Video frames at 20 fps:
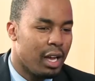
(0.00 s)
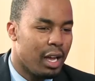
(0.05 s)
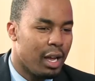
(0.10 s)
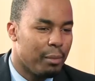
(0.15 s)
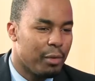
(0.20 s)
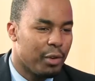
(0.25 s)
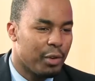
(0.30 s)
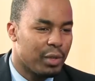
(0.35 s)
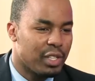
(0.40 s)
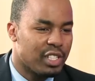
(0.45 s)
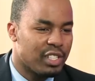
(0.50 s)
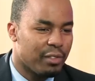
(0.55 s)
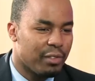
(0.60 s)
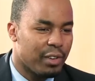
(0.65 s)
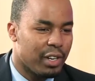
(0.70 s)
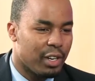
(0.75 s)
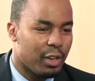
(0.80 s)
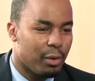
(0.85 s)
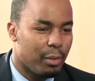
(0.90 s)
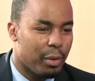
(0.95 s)
I mean, with
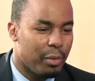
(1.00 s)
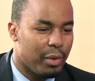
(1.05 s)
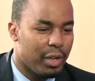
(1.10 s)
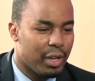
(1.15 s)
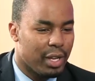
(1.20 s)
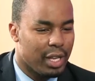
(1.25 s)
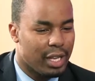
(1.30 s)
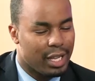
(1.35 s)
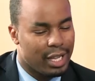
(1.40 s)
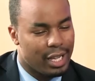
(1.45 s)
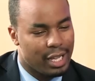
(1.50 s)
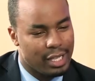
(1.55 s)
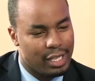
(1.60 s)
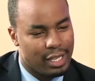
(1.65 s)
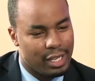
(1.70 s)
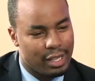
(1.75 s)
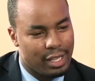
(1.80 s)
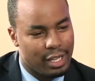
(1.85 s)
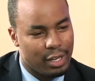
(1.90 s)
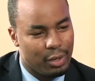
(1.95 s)
Safaricom, I mean, in
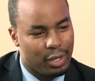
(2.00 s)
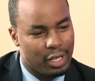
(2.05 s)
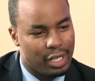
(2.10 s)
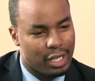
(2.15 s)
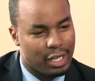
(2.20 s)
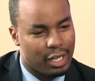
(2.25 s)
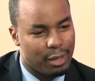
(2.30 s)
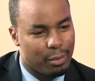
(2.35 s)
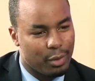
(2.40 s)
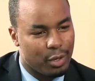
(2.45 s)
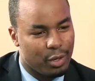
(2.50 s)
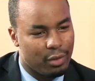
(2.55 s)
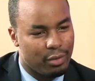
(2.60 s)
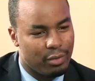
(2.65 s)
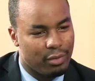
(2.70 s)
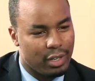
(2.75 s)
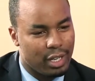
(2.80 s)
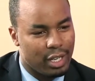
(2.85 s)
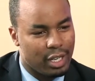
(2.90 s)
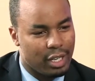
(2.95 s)
Kenya, there are only a couple
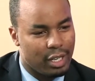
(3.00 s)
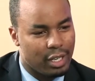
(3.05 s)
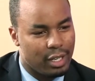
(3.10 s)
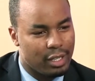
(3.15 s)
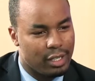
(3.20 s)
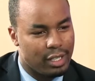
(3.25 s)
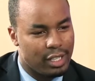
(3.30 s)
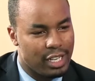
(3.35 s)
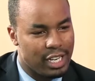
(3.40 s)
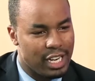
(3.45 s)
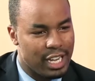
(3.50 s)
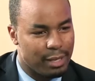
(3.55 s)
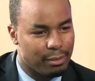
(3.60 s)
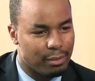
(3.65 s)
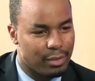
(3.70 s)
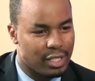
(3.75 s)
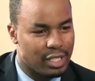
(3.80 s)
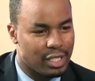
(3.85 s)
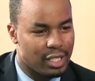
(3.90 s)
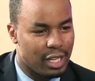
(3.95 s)
of uh,
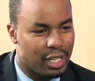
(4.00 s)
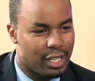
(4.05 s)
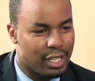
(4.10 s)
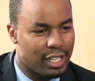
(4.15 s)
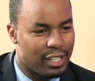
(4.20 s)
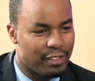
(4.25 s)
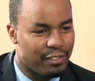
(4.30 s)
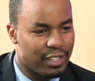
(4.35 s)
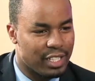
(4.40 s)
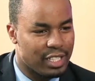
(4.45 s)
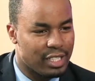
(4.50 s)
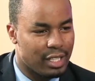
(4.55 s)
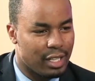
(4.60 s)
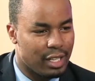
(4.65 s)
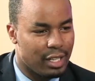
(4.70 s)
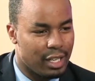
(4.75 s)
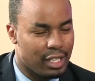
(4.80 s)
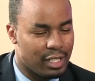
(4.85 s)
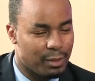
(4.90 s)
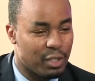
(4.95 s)
names and investor,
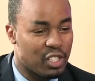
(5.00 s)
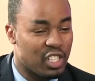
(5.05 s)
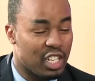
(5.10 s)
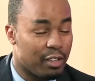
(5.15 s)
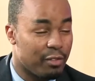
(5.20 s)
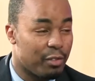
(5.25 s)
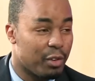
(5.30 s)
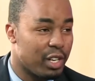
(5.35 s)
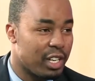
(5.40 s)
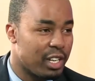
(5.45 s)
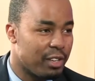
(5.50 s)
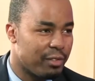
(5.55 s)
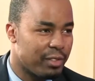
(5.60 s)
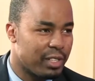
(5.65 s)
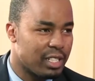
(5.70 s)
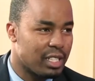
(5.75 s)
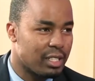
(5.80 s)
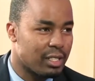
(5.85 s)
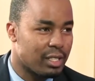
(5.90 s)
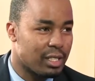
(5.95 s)
especially foreign
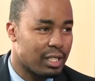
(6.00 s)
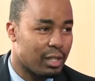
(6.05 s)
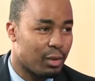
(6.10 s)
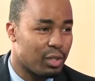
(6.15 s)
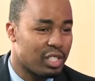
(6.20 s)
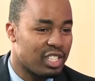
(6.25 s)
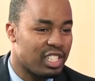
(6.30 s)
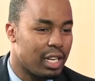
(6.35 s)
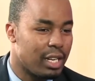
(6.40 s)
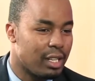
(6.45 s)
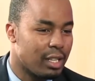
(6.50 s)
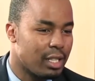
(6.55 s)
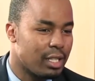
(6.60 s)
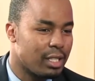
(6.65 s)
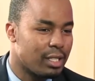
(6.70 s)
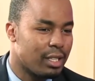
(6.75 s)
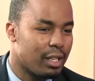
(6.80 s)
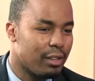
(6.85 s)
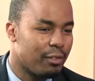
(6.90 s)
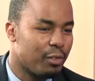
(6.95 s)
investors, considering
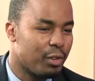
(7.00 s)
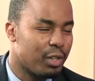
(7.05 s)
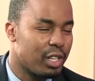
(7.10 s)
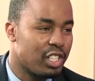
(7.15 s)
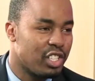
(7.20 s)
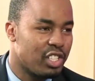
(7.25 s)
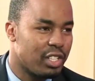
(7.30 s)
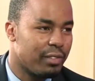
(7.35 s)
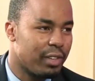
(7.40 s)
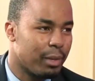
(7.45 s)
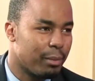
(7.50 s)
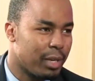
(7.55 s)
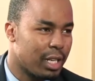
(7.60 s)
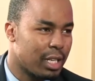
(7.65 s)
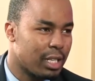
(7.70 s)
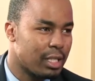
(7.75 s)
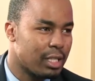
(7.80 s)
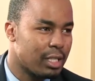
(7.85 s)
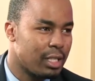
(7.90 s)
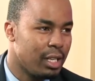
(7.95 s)
these uh, foreign-driven
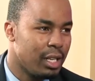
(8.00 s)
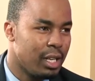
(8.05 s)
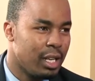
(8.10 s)
market,